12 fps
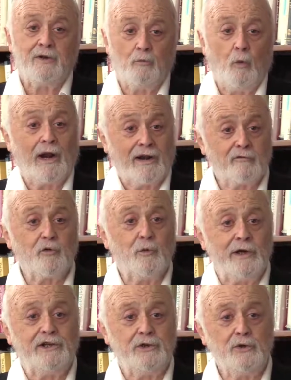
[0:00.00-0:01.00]
Whatever
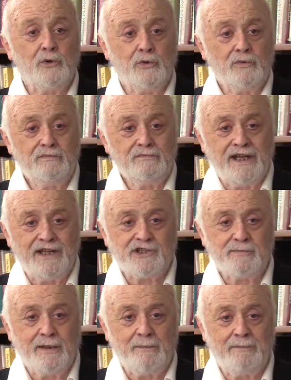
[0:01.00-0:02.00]
we do
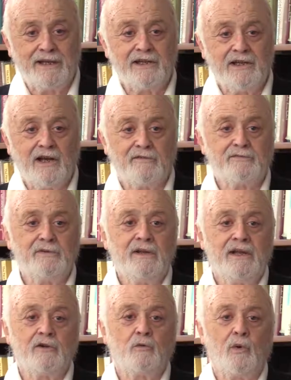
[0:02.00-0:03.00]
needs to be big enough
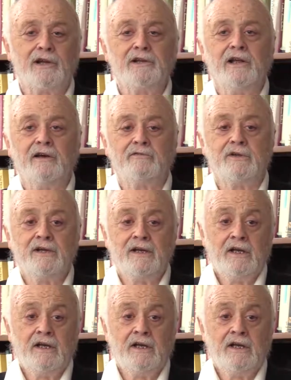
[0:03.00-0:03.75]
and quick enough